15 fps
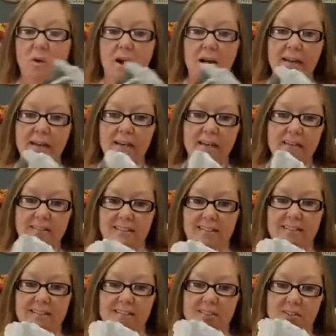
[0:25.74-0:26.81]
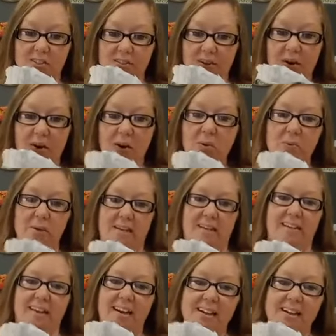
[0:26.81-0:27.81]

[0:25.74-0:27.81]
I eat this all week